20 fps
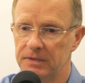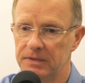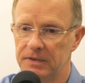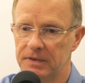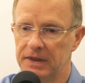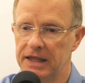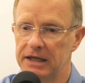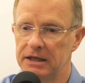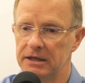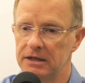
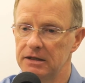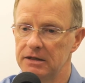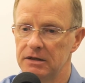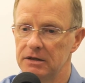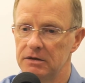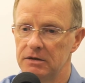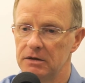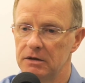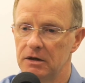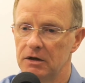hmm.
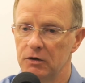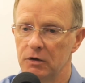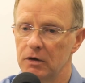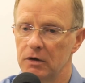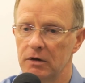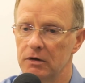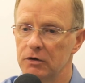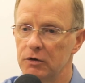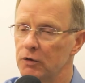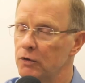they under,
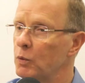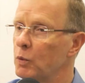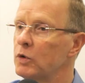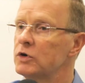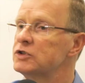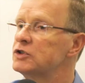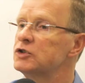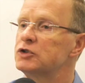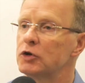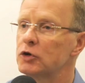under the
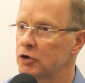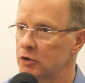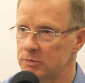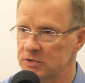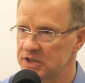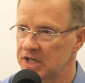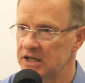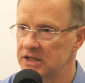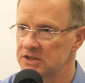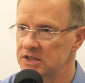worst of
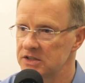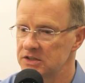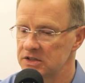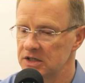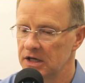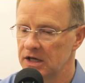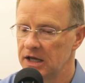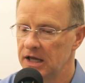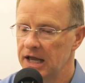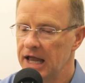circumstances.
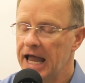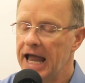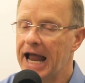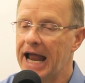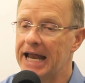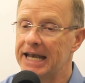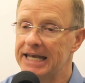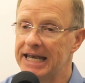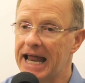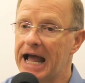Exactly.
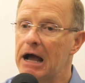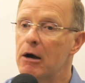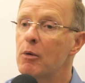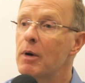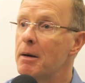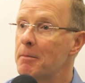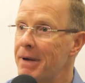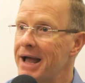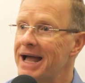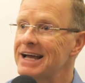And now
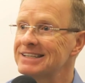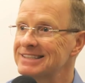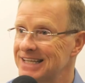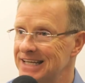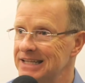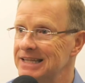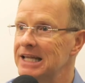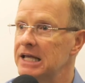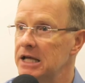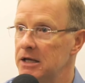I'm
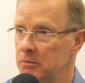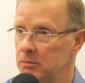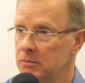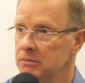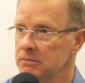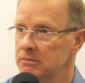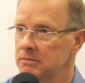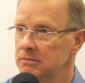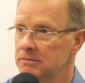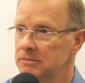asking
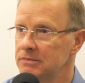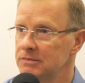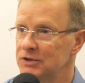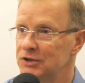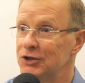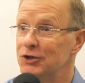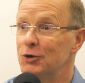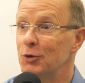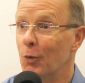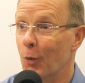them
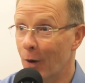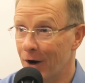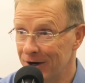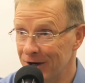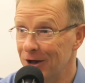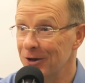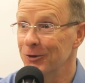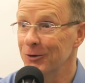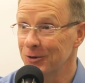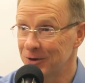to do one
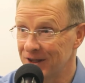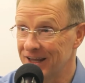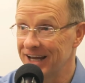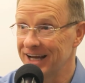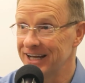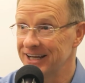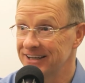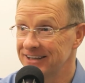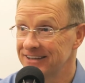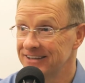other
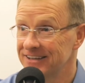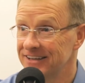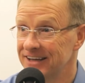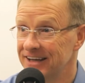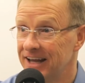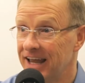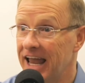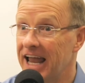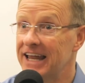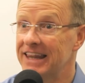thing
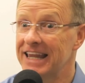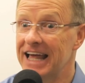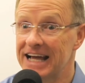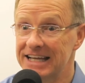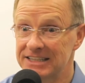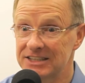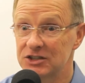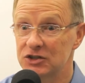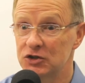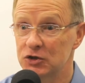and
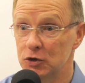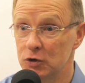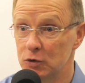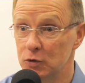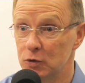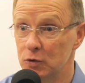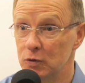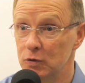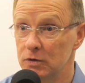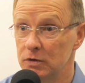that's
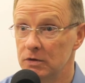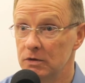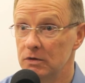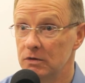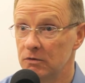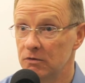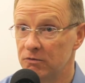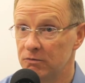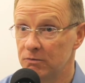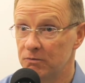to
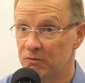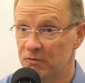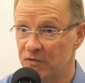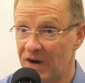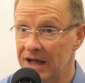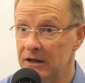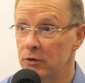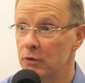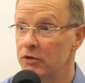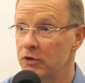
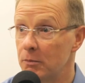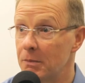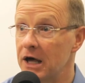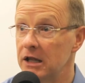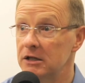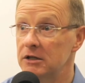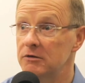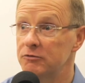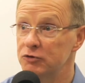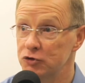follow the
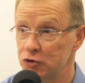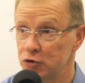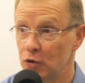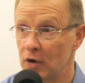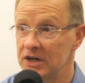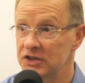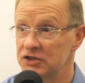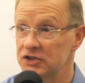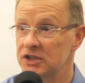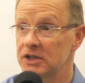model of
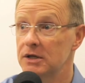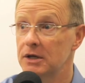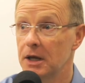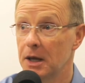trust